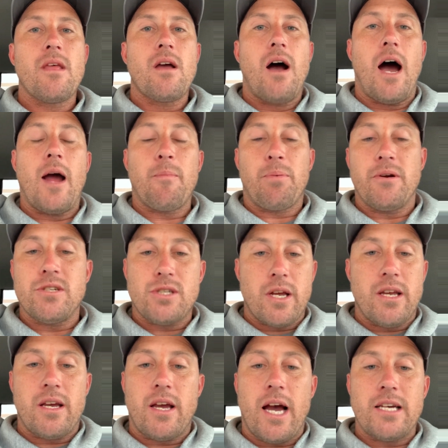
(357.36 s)
I appreciate
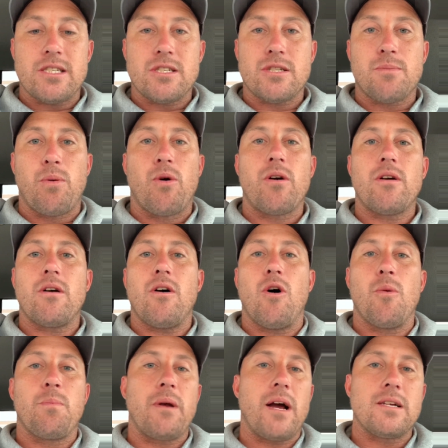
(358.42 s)
you guys' support. I
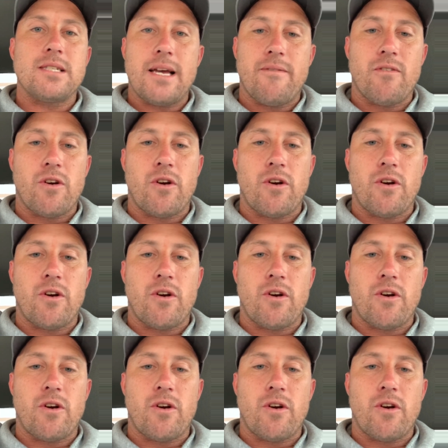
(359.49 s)
hope you guys are having a